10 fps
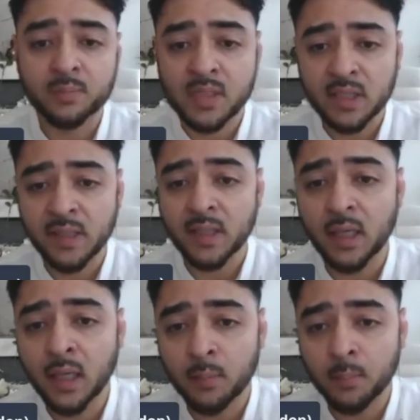
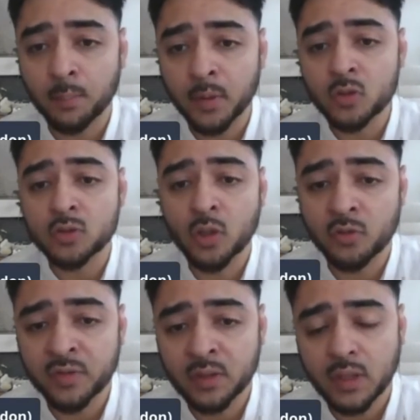especially
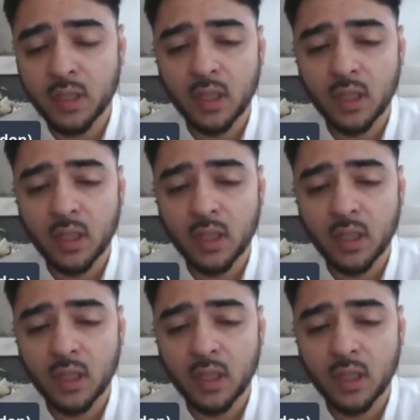post-COVID,